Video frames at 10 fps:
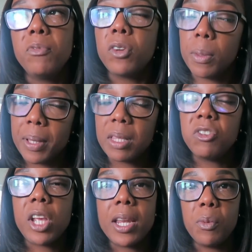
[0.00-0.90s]
for the month
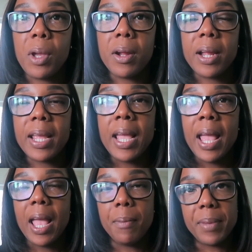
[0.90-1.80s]
of January.
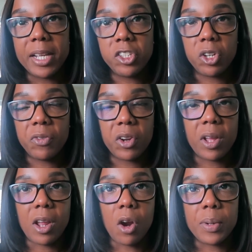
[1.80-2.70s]
And make sure, if you're
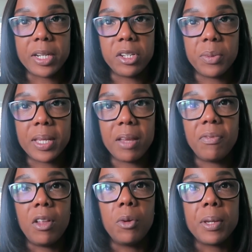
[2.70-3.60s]
not already doing
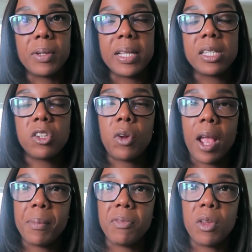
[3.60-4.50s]
it, follow me on
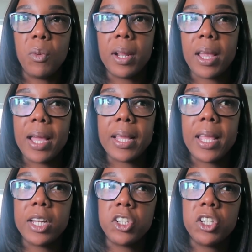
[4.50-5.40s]
Instagram if you wanna kinda
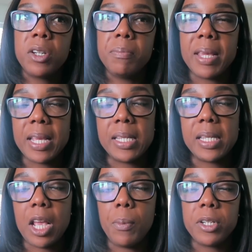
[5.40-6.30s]
catch me and
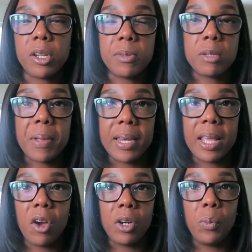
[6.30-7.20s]
see how much I'm
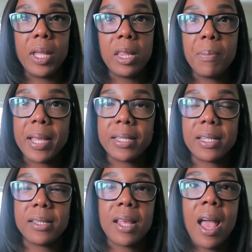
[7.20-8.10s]
spending on a weekly
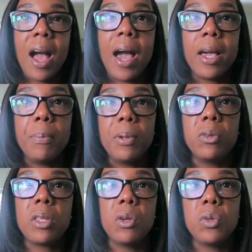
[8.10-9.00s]
basis. I
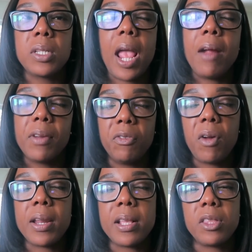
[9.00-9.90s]
upload those every
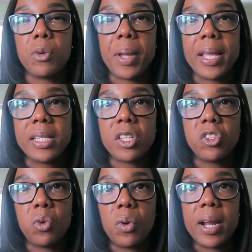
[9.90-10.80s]
Friday through my Insta
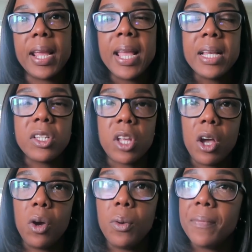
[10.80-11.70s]
story.
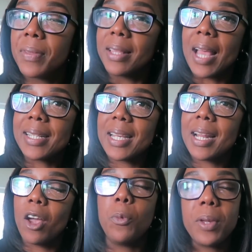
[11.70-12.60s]
So that's it.
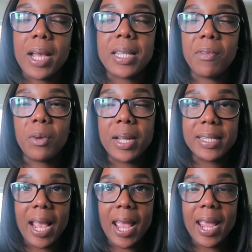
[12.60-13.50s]
I hope you guys have a great
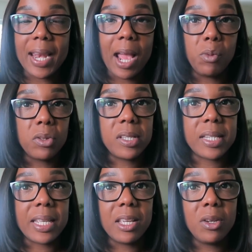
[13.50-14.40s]
day and I will
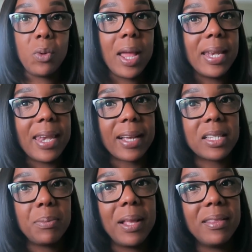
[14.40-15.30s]
see you
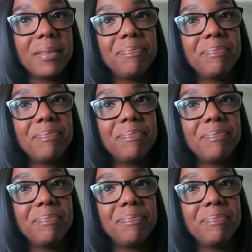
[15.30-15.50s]
next month.